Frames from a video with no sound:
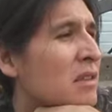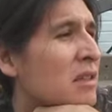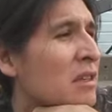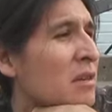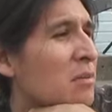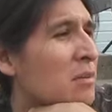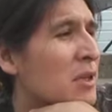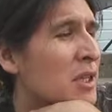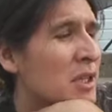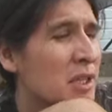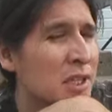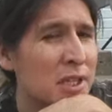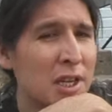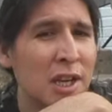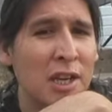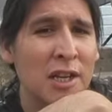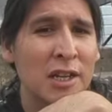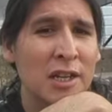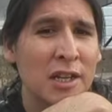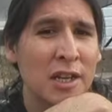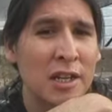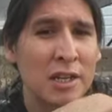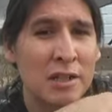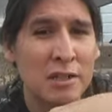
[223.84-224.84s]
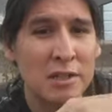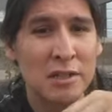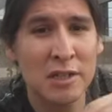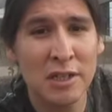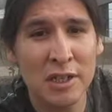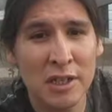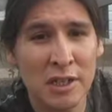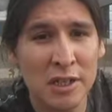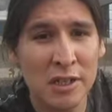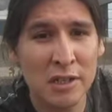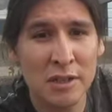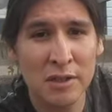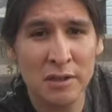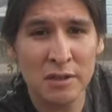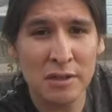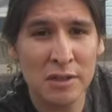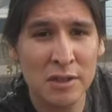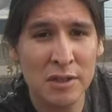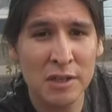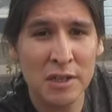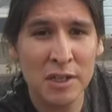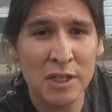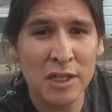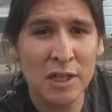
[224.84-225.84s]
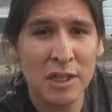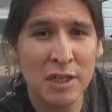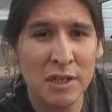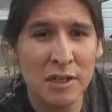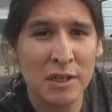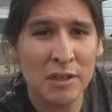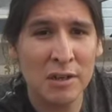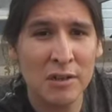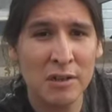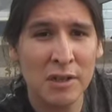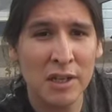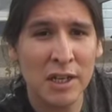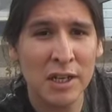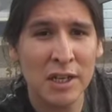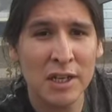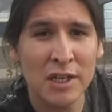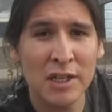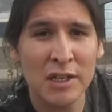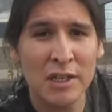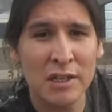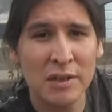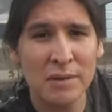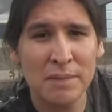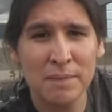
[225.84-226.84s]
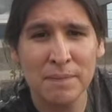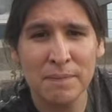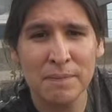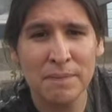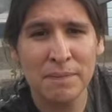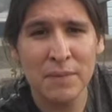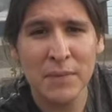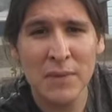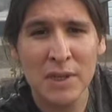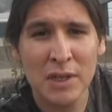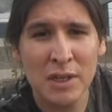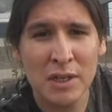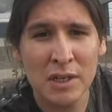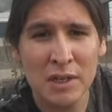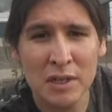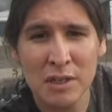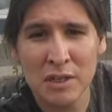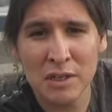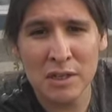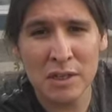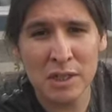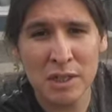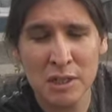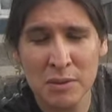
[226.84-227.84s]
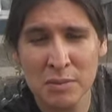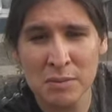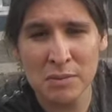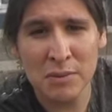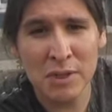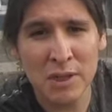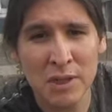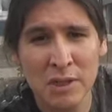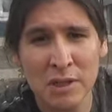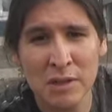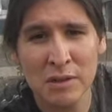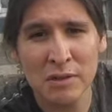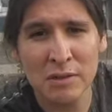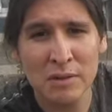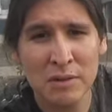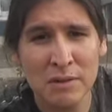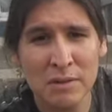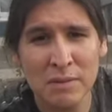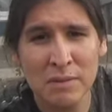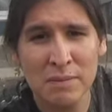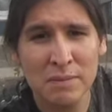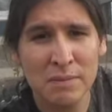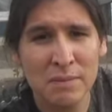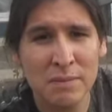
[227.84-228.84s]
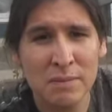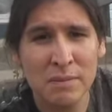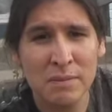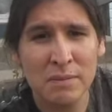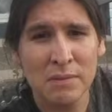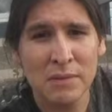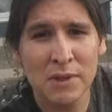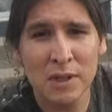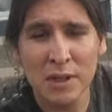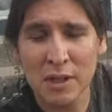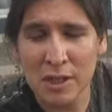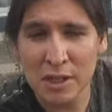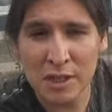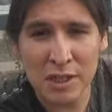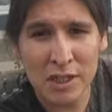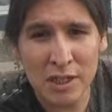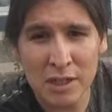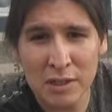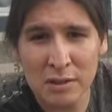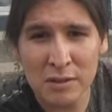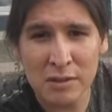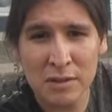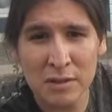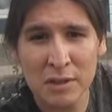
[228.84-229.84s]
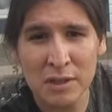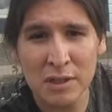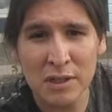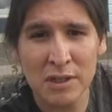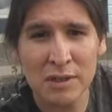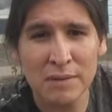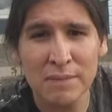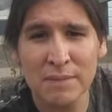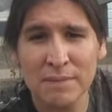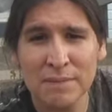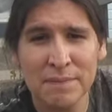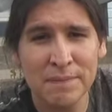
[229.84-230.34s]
Uh, but it's kind of interesting, to see, like this, the Latinos, the